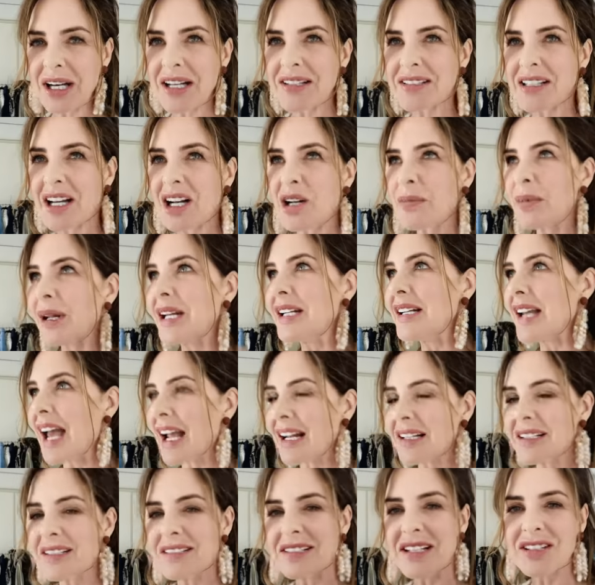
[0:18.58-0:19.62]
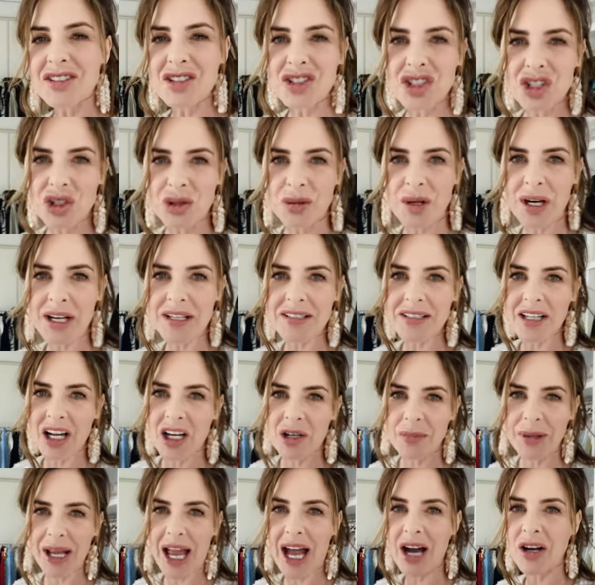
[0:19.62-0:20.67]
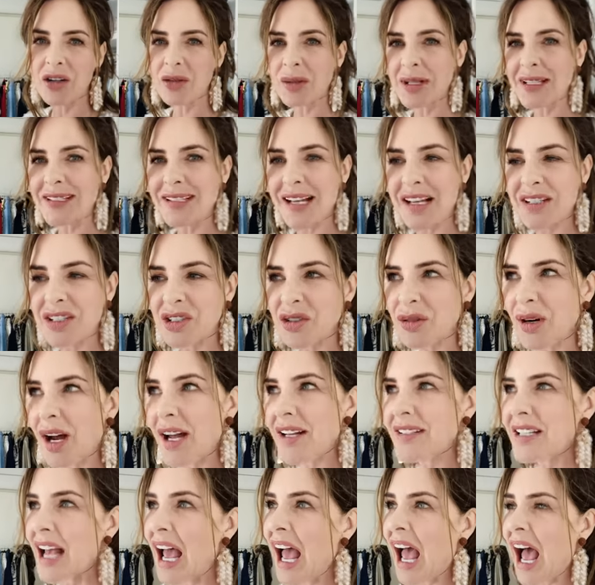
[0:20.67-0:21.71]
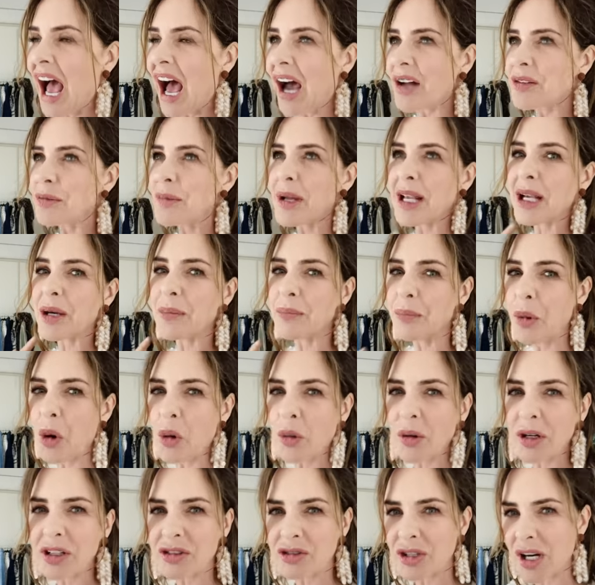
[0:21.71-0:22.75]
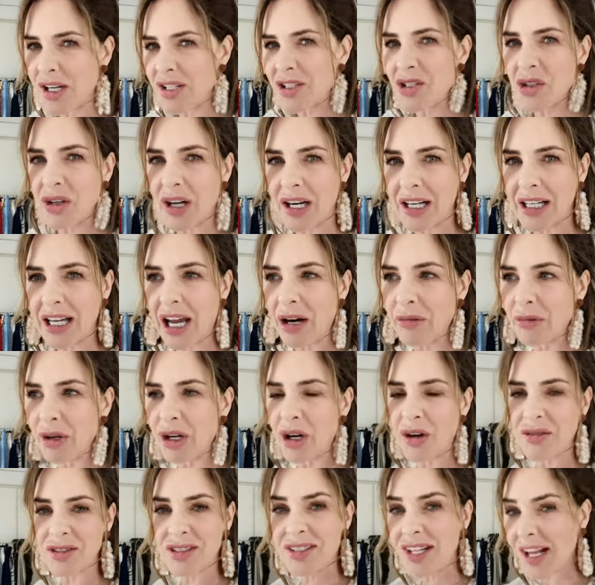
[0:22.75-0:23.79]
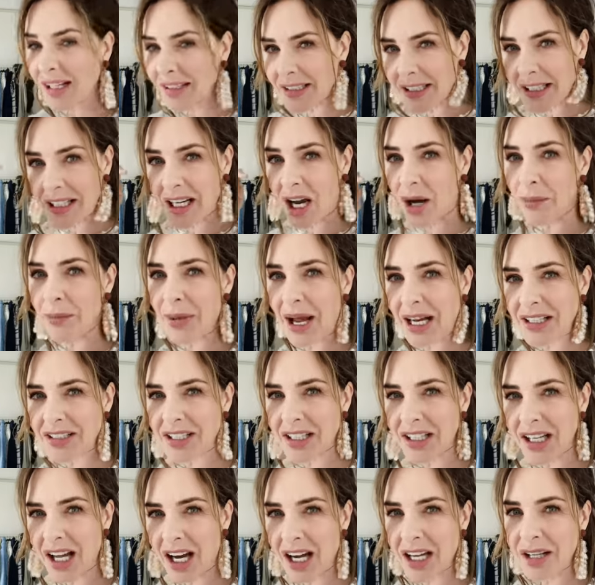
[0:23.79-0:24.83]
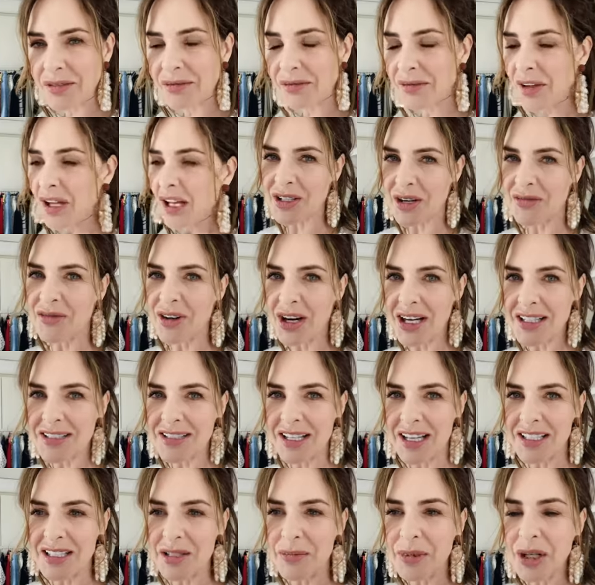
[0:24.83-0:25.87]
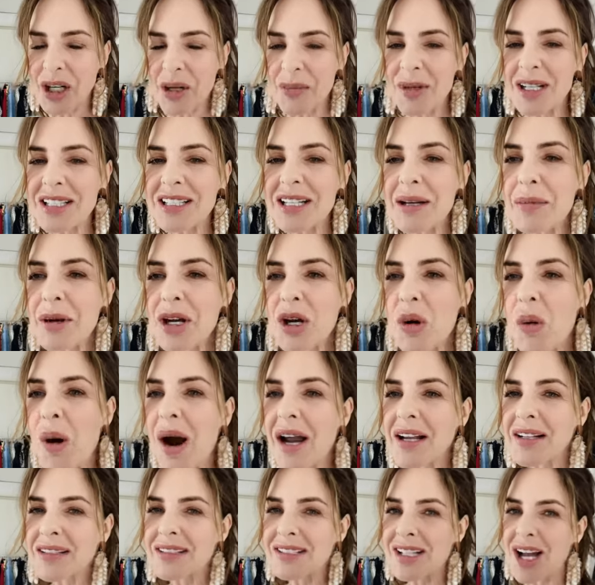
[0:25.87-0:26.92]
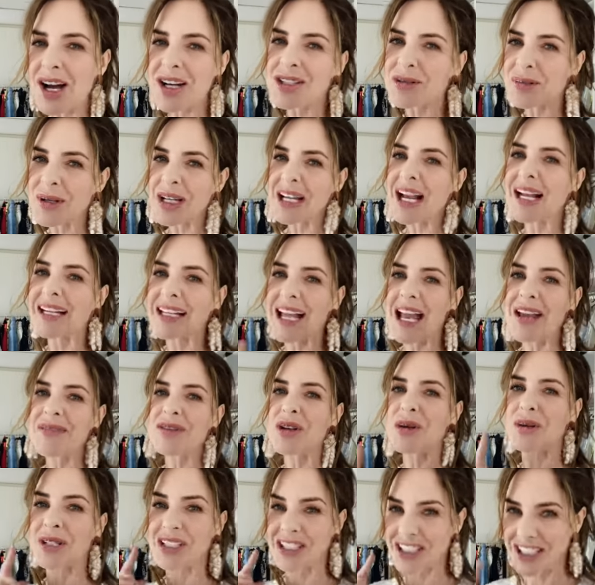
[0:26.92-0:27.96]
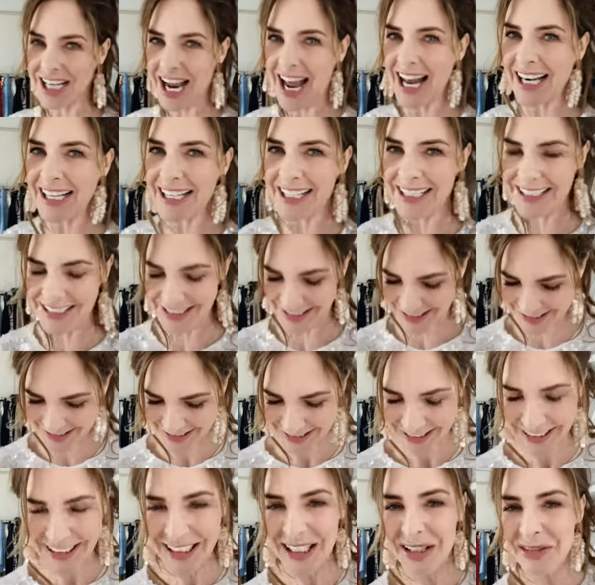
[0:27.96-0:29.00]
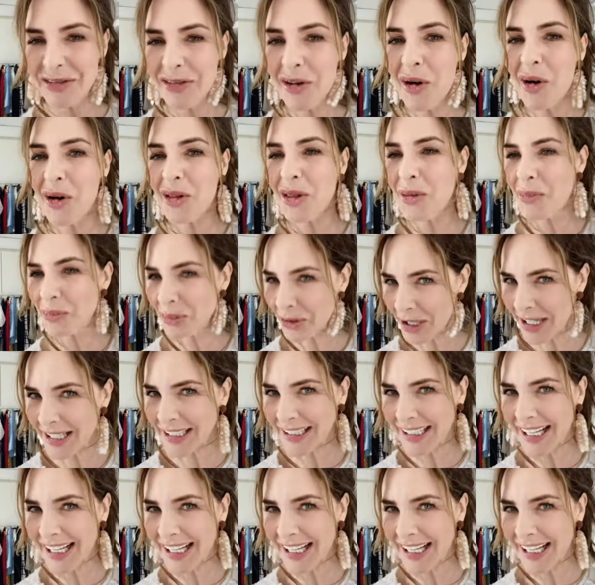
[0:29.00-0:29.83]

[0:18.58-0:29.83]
It's going to be necklaces, jewellery. It's going to be how to accessorise, how to make a boring dress you're going to get rid of suddenly come back to life. I'm very excited. But can we see what you're wearing? Because last week I gave you a challenge for the print